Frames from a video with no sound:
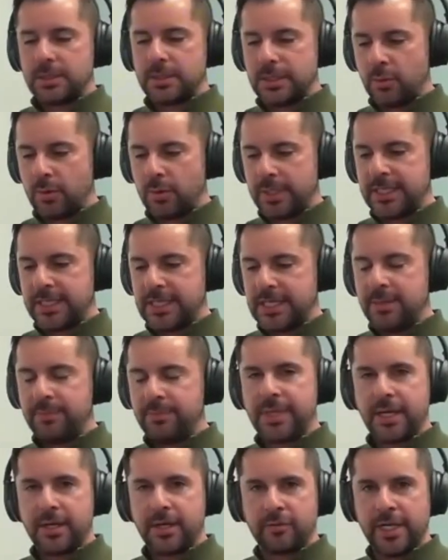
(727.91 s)
You want to
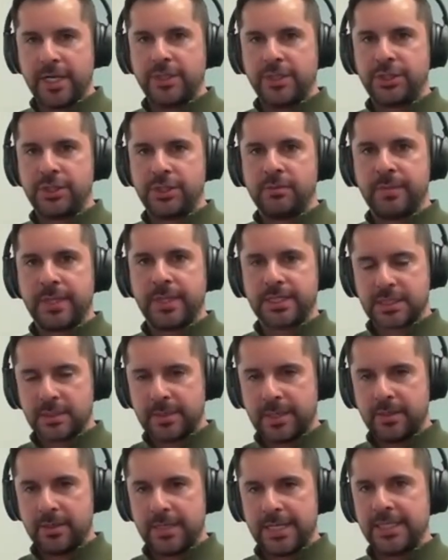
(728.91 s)
keep that ratio
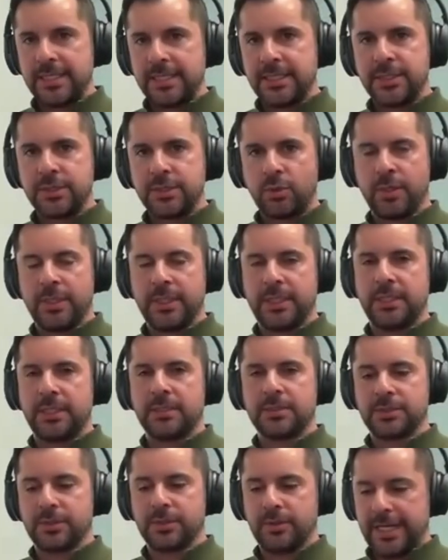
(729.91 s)
mix about
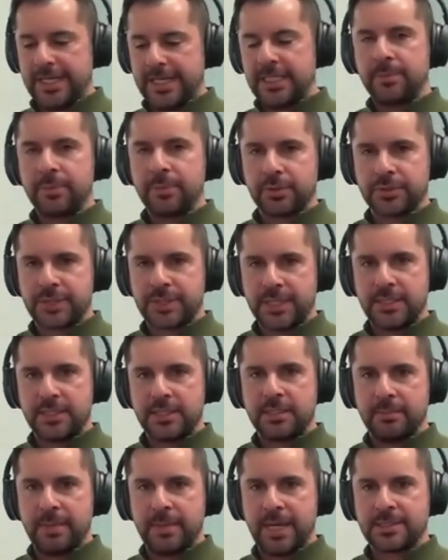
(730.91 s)
80-20. So
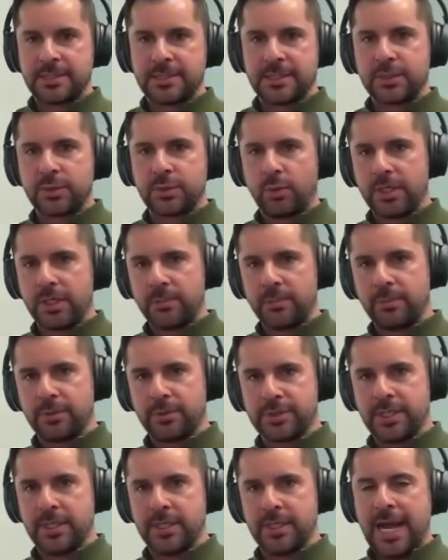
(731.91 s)
80% domestic,
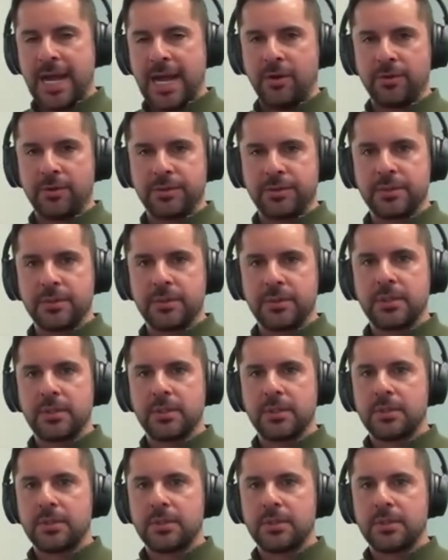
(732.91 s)
20% out.